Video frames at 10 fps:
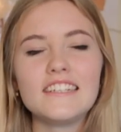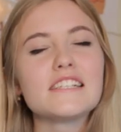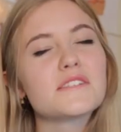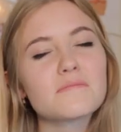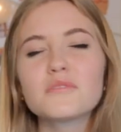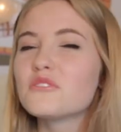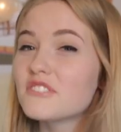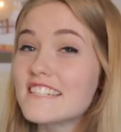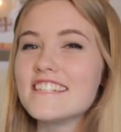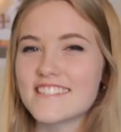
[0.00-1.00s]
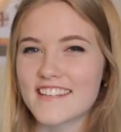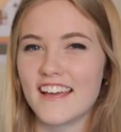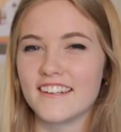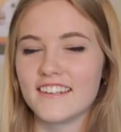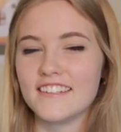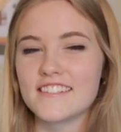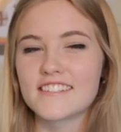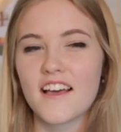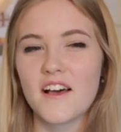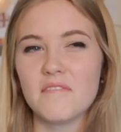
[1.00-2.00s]
It's pretty
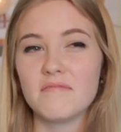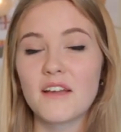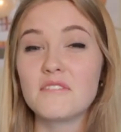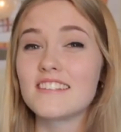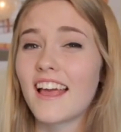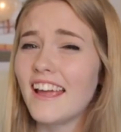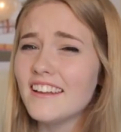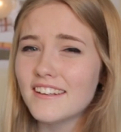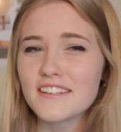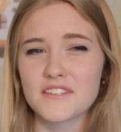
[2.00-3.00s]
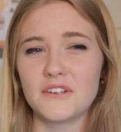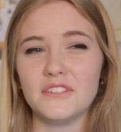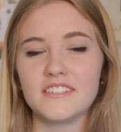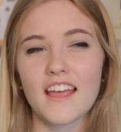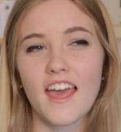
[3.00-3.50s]
scandalous. I was 8 years old